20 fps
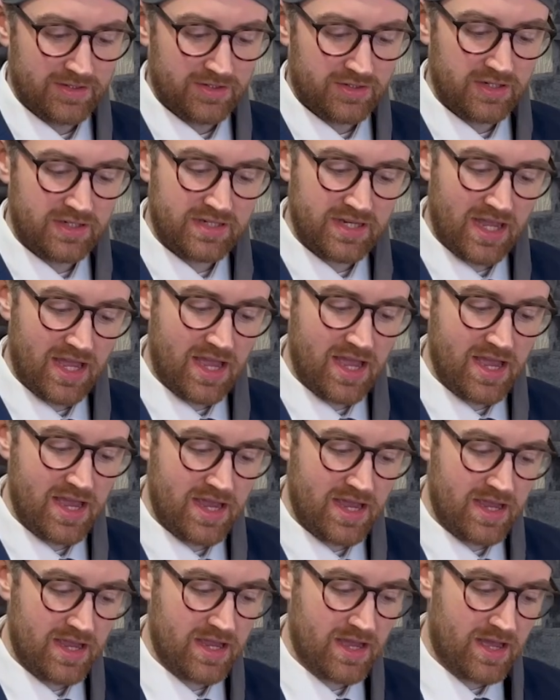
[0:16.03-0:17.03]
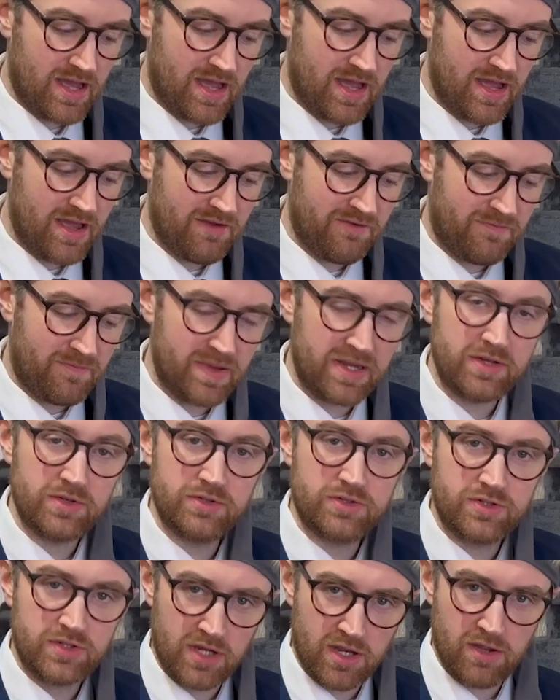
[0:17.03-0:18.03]
Today I have
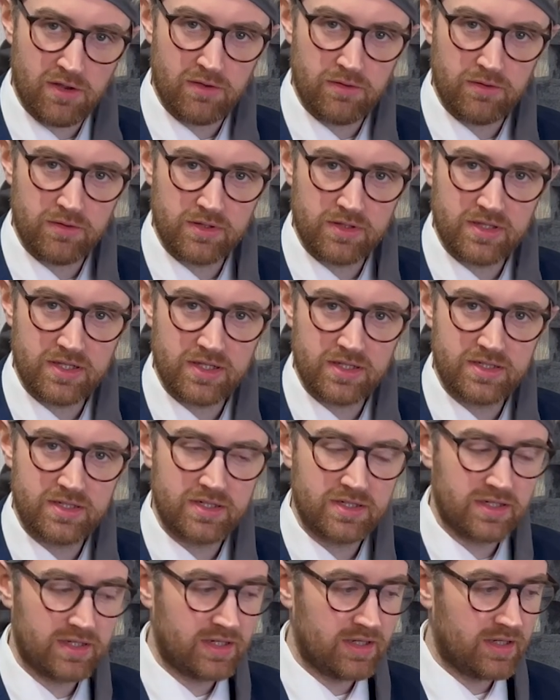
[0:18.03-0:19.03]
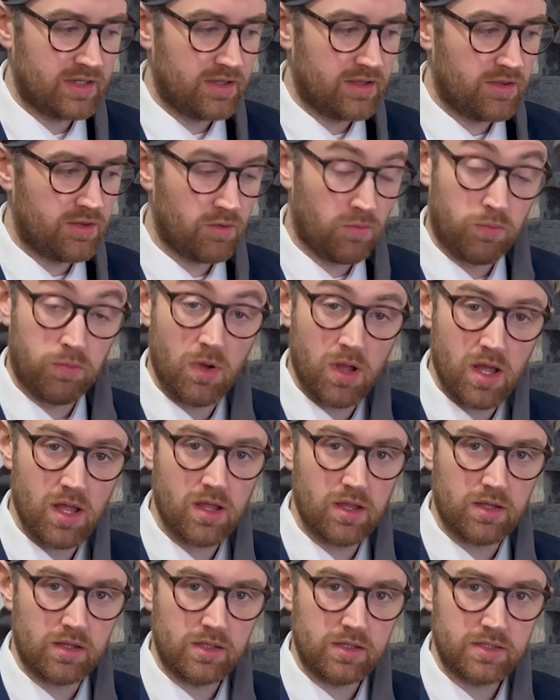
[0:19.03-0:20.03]
been told that the
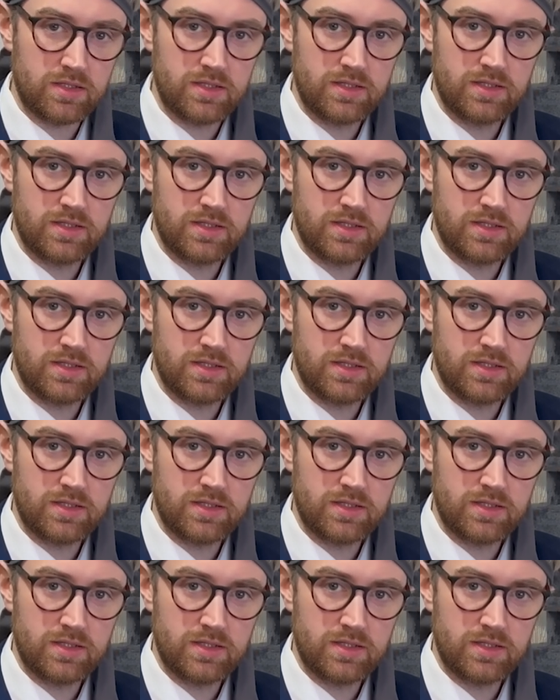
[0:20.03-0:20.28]
world